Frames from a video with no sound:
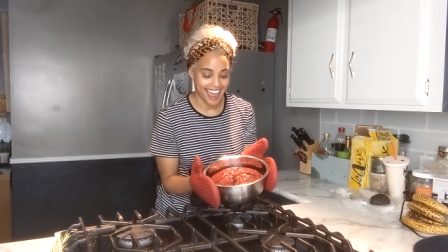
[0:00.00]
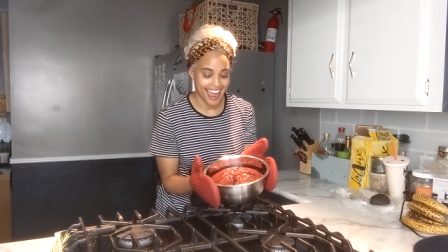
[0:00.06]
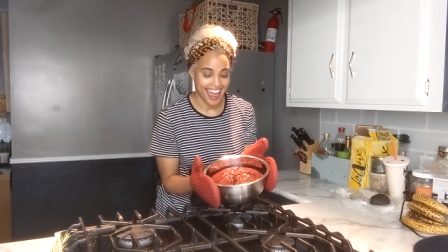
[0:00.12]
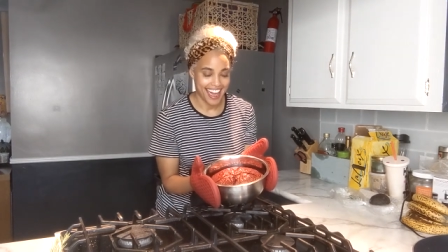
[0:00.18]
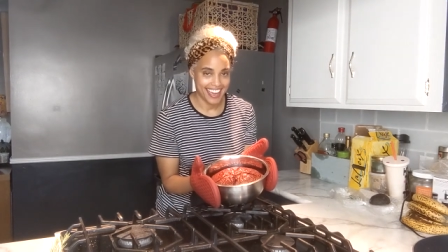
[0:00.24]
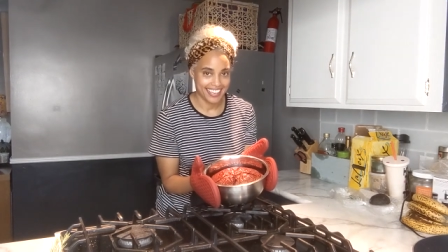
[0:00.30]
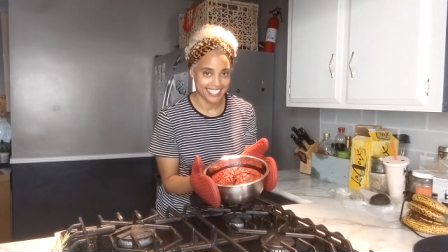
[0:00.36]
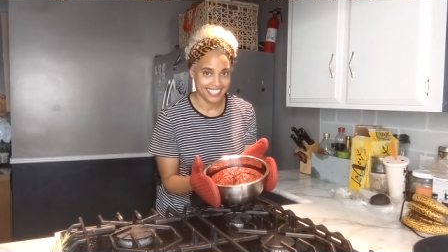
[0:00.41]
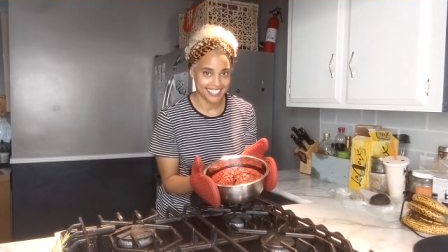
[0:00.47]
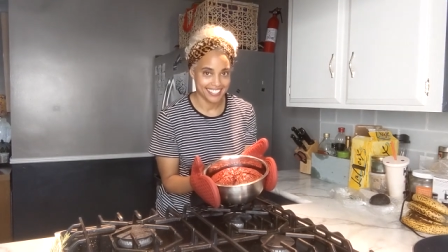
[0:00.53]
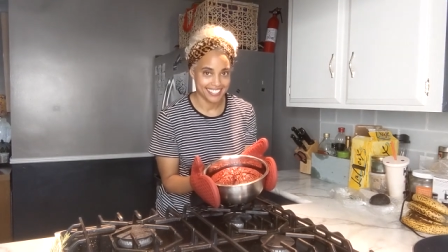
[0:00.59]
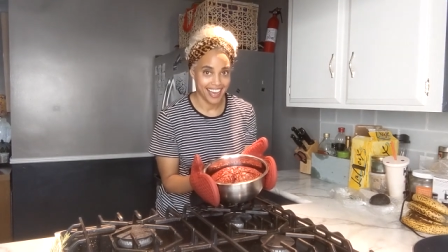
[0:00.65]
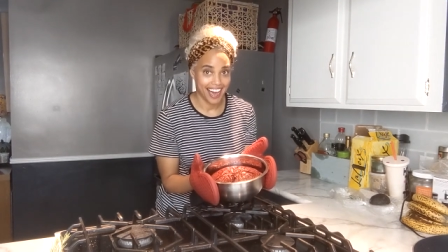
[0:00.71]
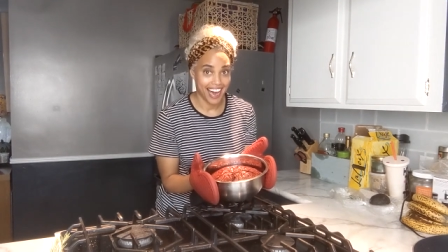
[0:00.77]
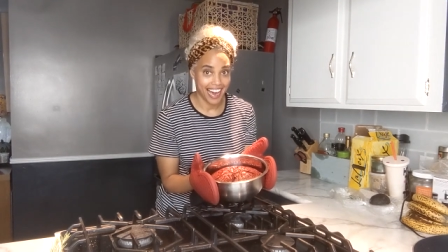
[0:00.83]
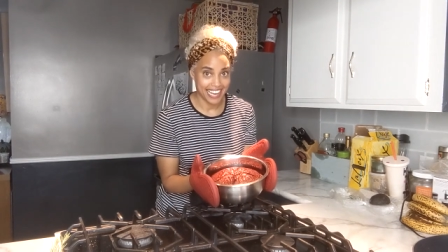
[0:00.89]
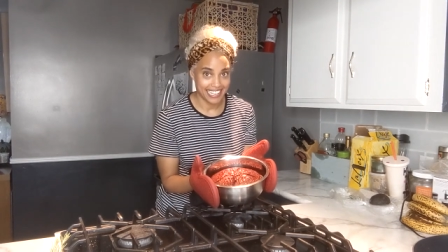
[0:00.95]
and
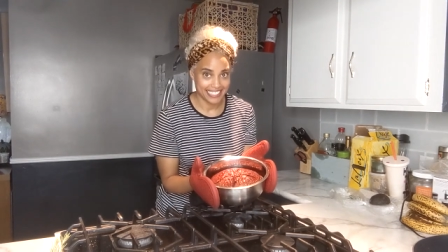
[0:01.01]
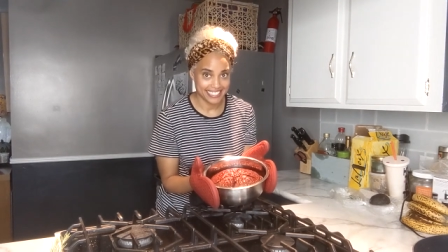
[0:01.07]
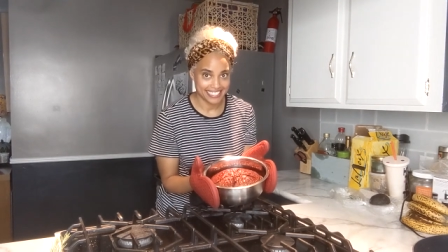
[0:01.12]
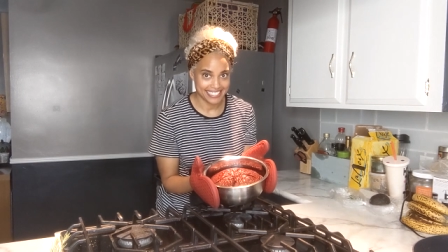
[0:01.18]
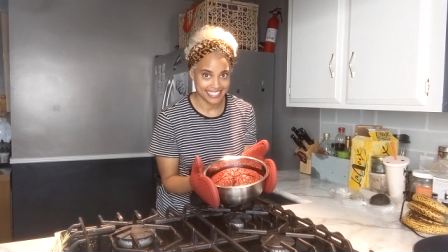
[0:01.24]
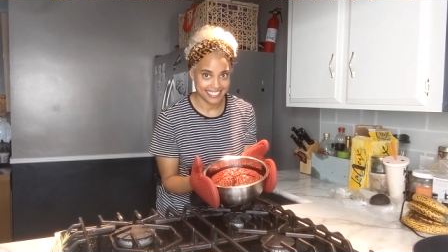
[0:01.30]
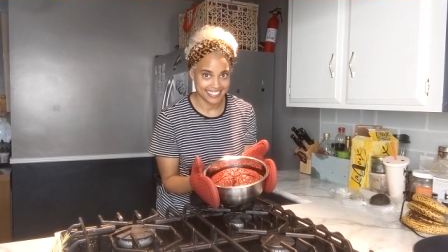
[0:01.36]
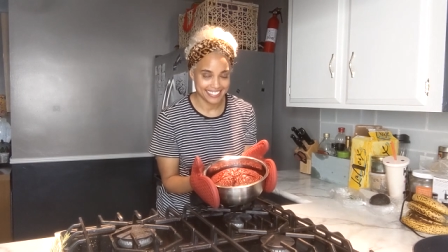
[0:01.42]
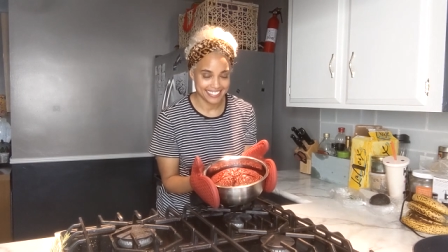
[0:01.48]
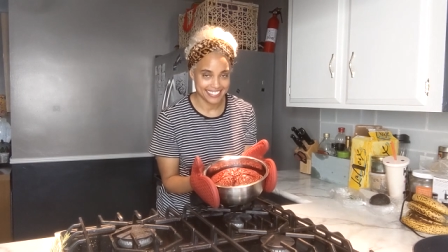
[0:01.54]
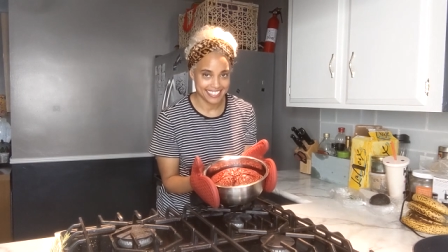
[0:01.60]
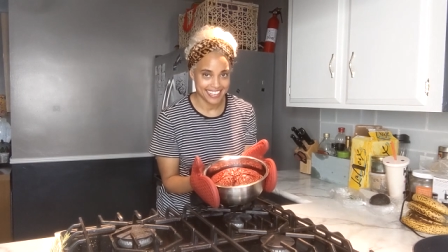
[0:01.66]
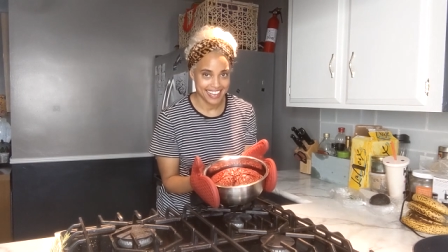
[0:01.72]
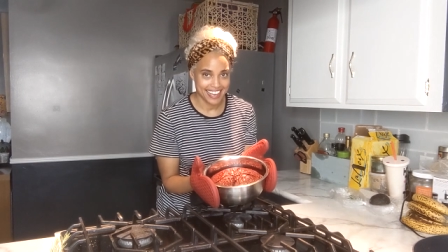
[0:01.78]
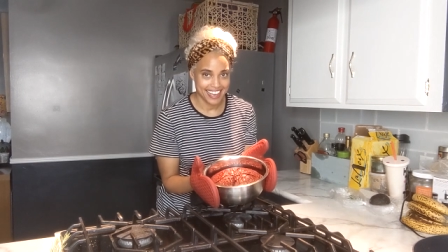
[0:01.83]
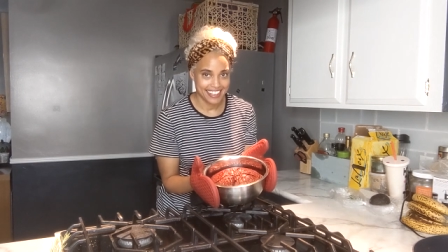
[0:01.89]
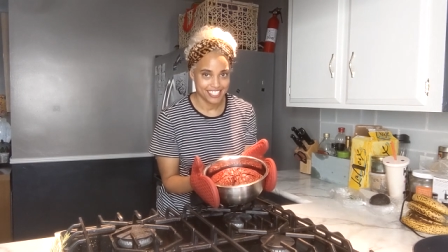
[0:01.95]
ice it
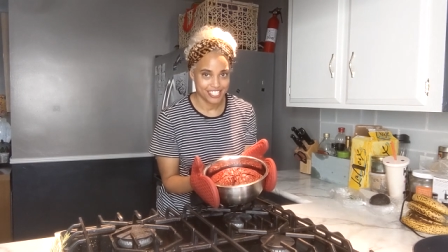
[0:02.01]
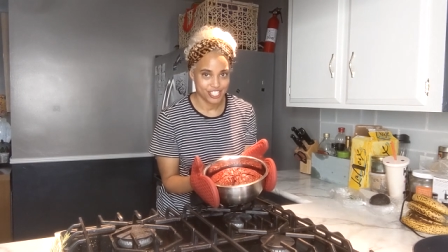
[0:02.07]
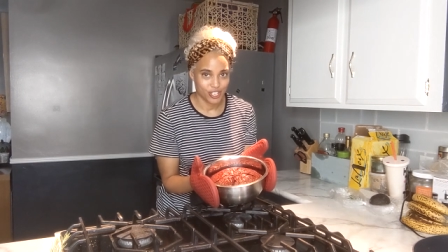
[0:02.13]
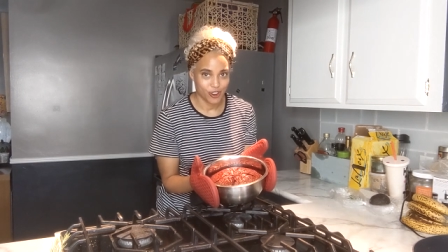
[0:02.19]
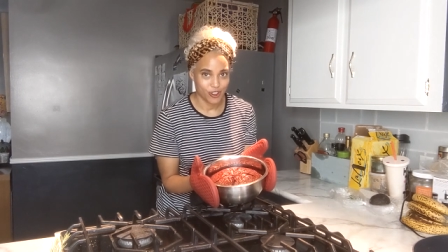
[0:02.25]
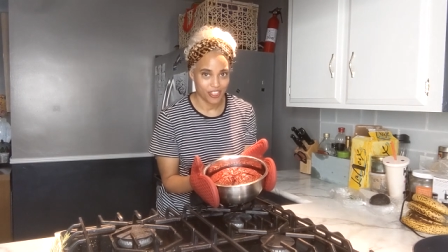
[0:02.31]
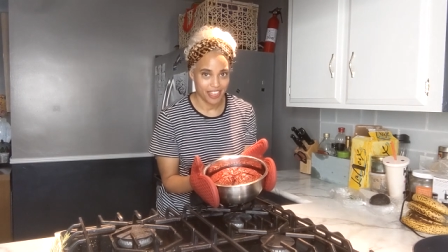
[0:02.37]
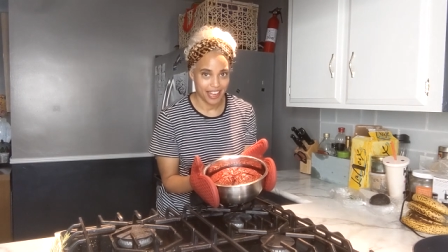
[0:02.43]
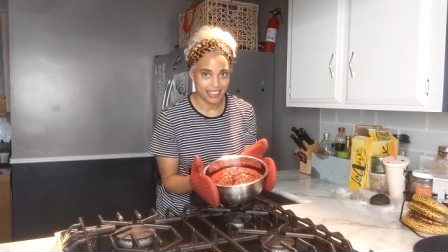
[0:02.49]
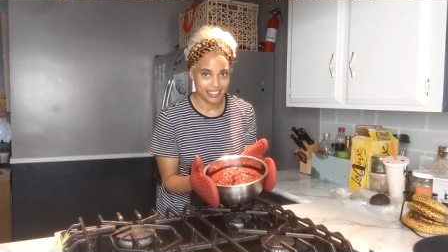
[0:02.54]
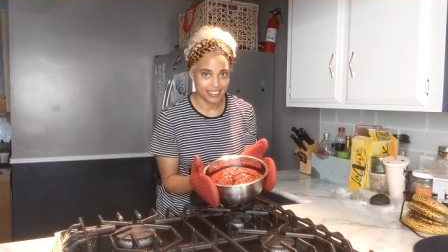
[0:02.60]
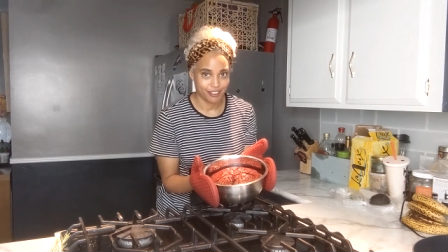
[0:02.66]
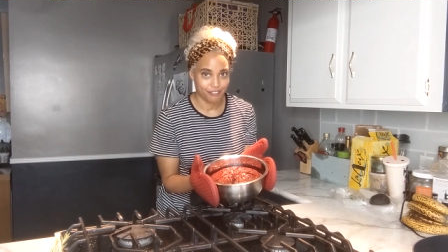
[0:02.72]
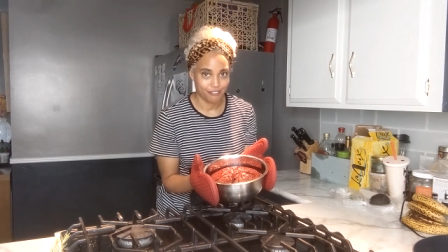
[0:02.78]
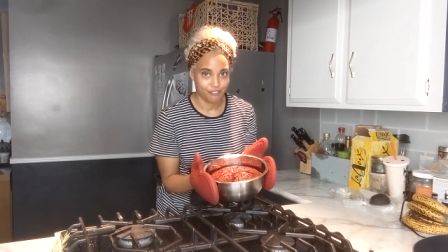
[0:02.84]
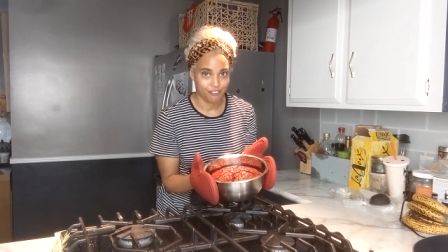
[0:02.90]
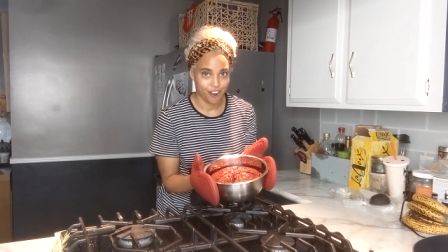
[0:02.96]
so that the
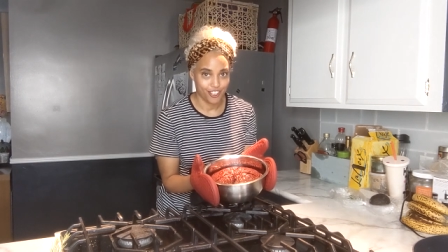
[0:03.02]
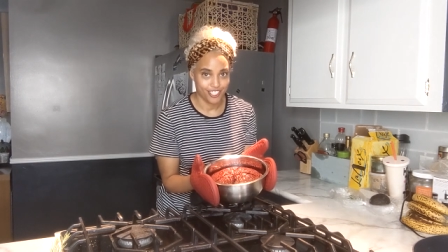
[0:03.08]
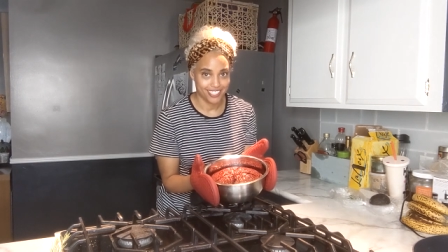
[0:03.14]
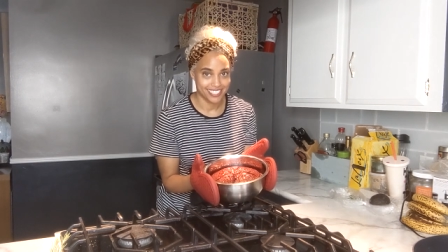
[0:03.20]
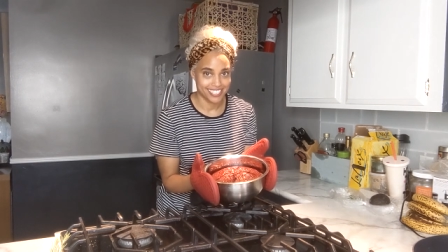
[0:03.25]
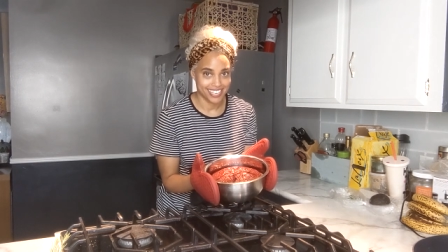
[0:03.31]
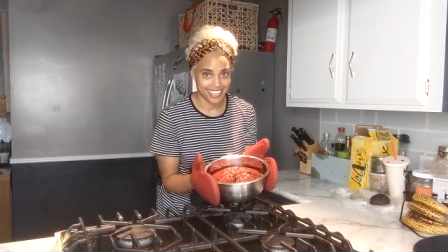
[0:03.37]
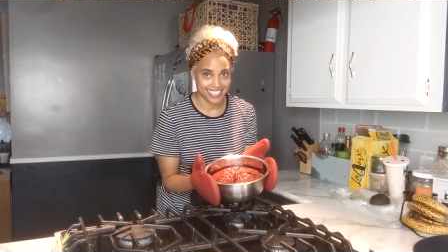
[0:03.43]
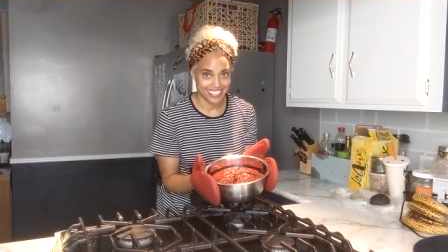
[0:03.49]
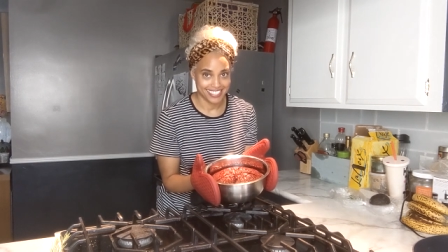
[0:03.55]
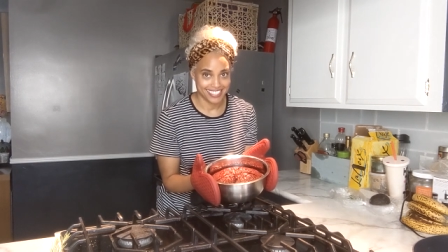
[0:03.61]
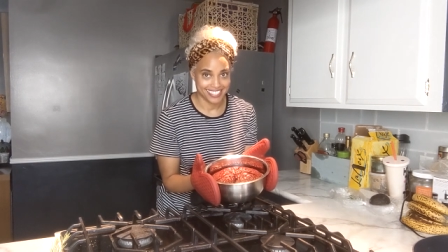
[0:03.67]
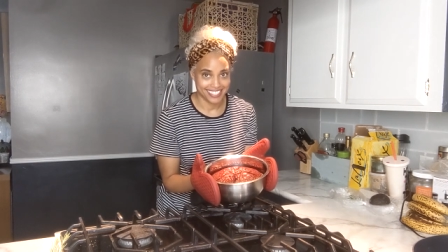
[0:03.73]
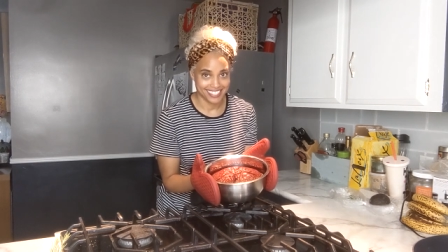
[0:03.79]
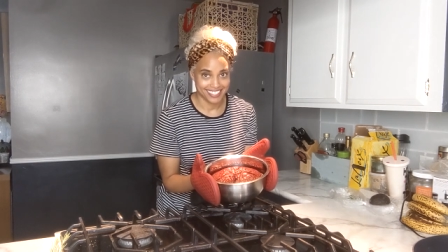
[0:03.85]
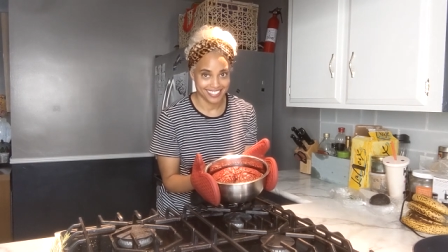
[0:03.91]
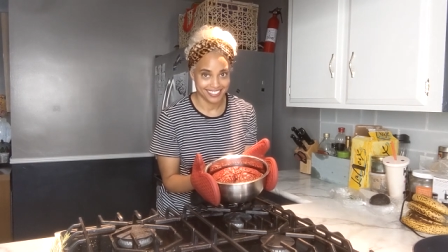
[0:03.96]
fondant,